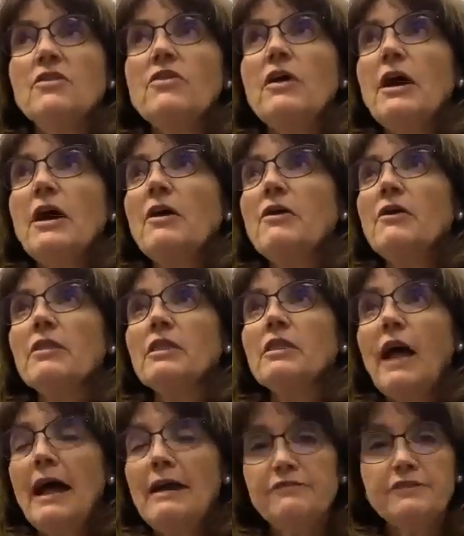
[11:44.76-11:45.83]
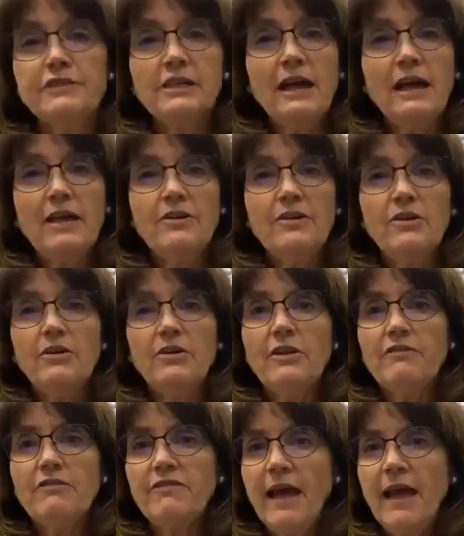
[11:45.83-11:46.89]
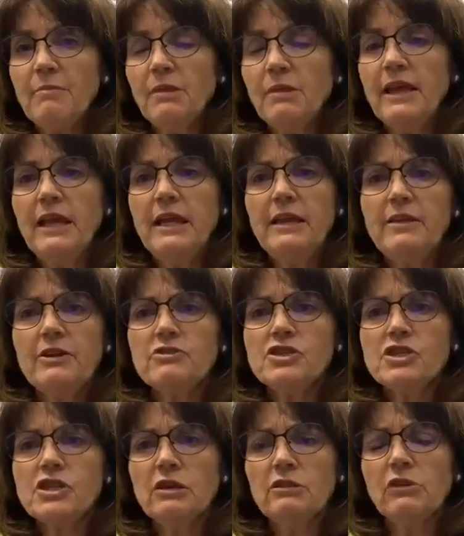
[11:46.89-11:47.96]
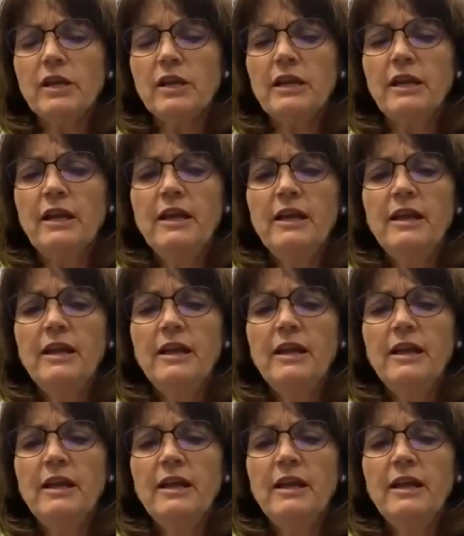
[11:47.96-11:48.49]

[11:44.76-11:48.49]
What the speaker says: their life together, their family, their children.